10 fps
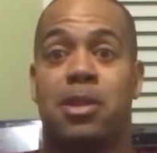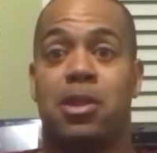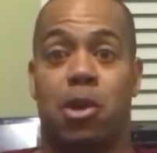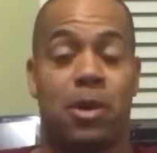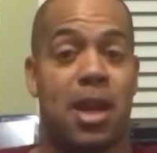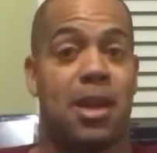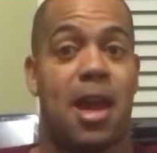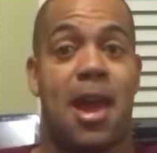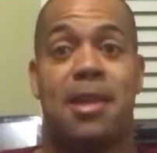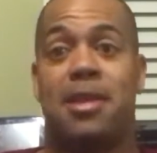donate
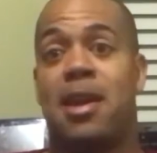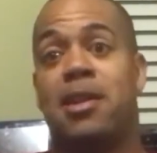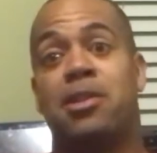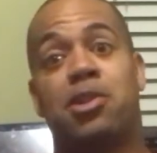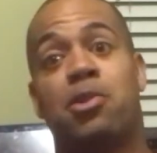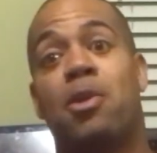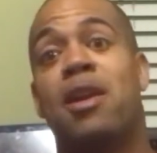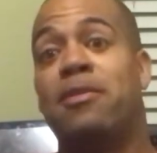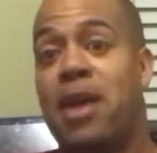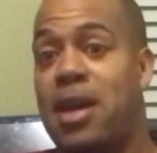and then to
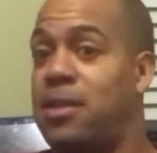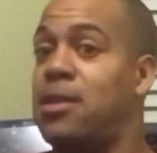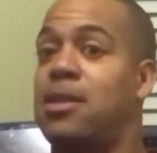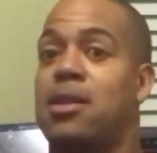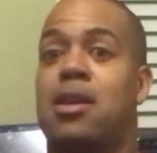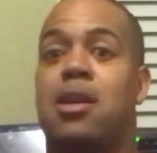invest.